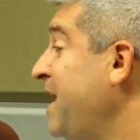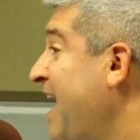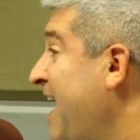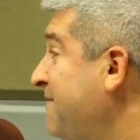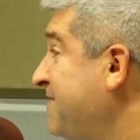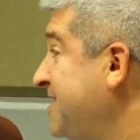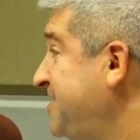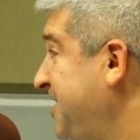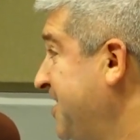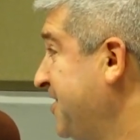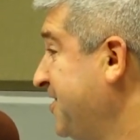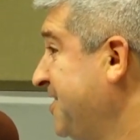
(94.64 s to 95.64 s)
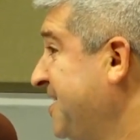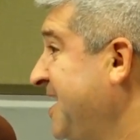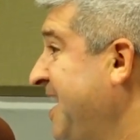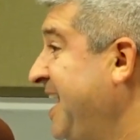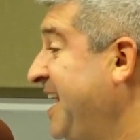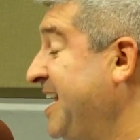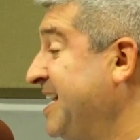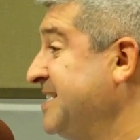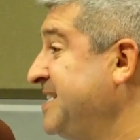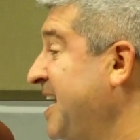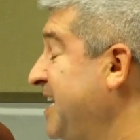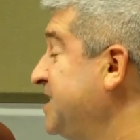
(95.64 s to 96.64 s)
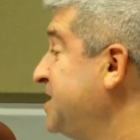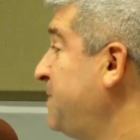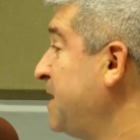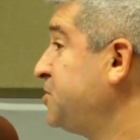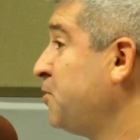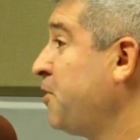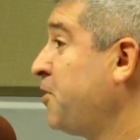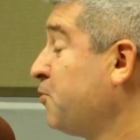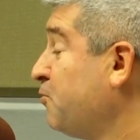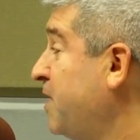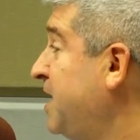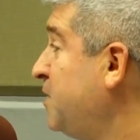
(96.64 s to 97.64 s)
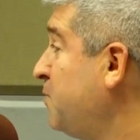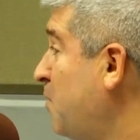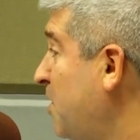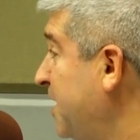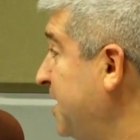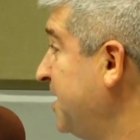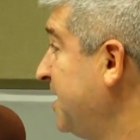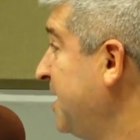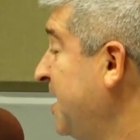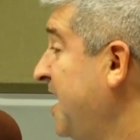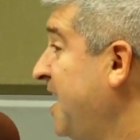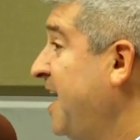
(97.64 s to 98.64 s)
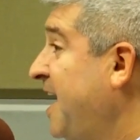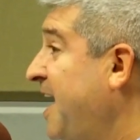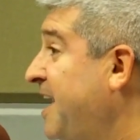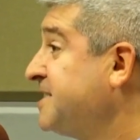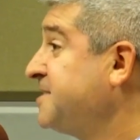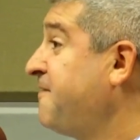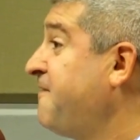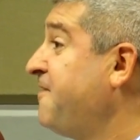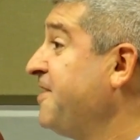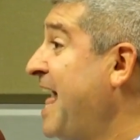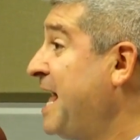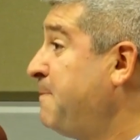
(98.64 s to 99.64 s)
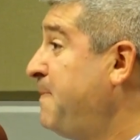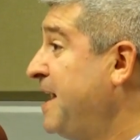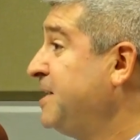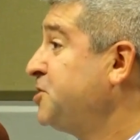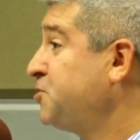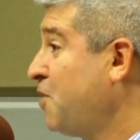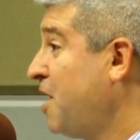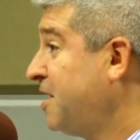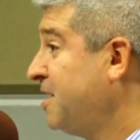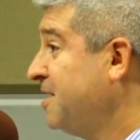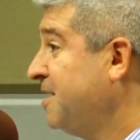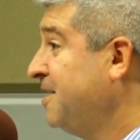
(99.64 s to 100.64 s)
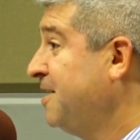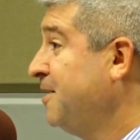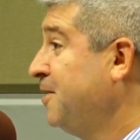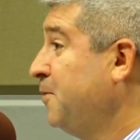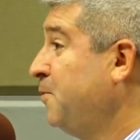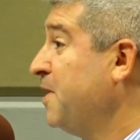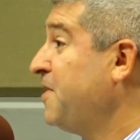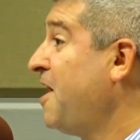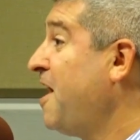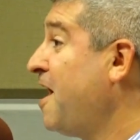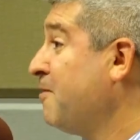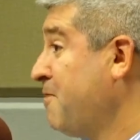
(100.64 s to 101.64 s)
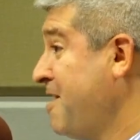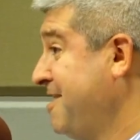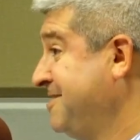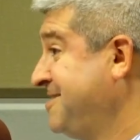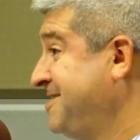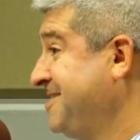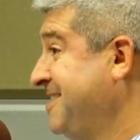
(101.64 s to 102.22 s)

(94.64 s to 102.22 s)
have this year is a special 3-in-1 Hess flatbed truck with hot rods.